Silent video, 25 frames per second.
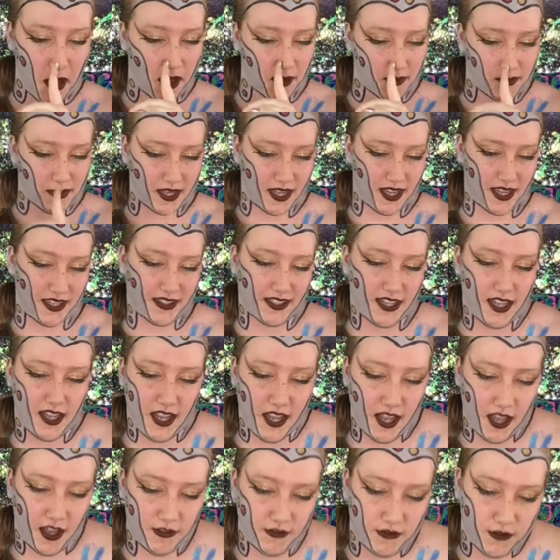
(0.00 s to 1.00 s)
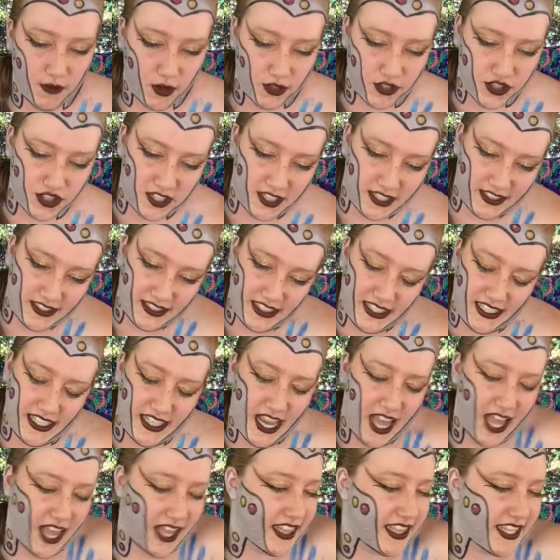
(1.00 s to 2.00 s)
But unfortunately,
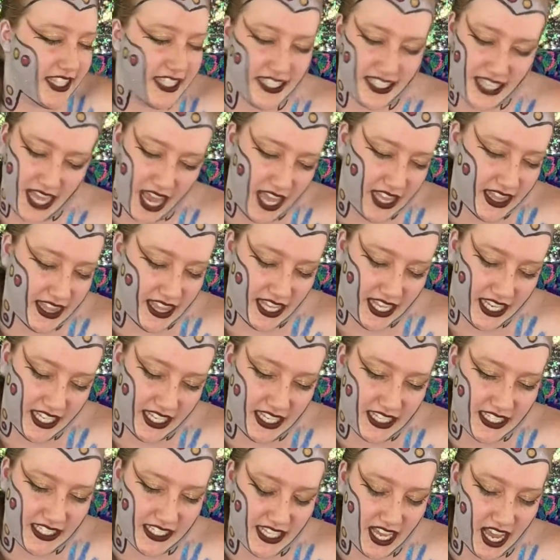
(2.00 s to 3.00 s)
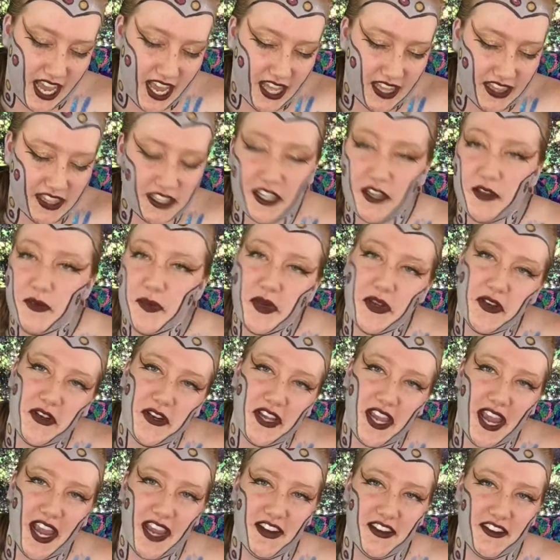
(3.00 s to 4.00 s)
the sad thing is the
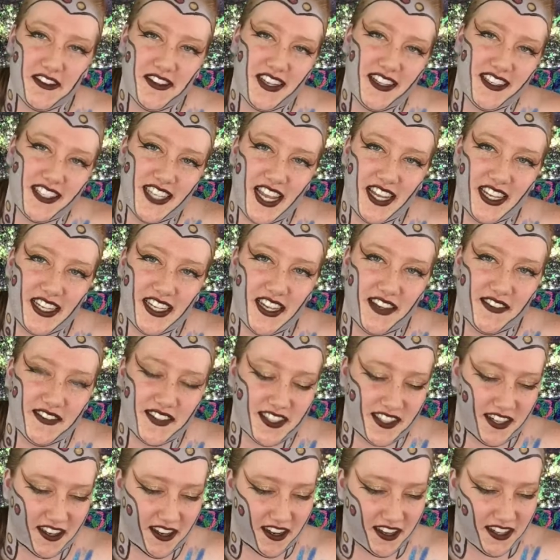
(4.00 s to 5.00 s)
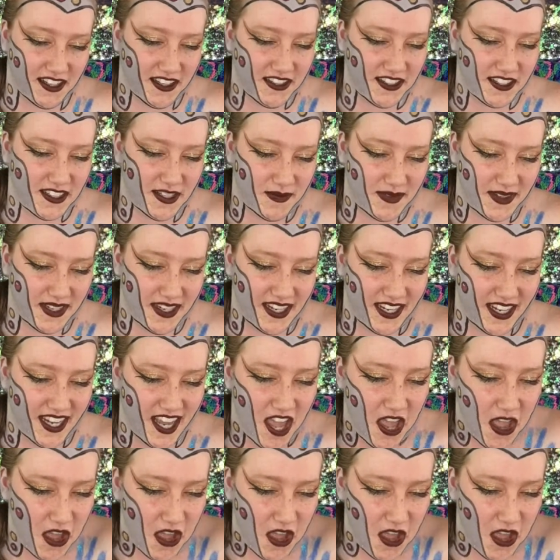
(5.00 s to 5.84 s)
communicator that Tech gives her used to be